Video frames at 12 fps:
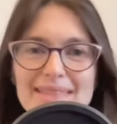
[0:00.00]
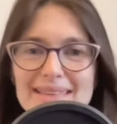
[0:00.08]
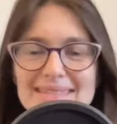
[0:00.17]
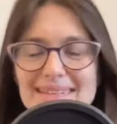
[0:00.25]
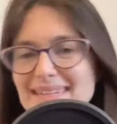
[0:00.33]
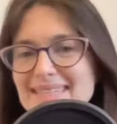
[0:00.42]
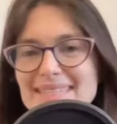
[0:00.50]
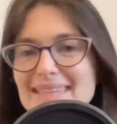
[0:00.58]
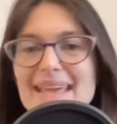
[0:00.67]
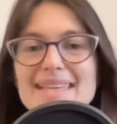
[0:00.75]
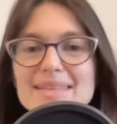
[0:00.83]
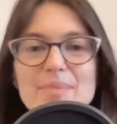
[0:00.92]
that's going to
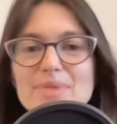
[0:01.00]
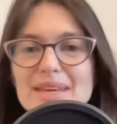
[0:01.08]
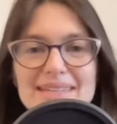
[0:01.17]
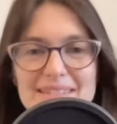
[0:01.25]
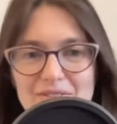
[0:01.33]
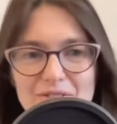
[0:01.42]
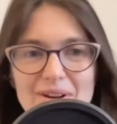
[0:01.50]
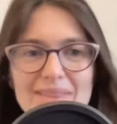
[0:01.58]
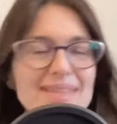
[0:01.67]
say something different,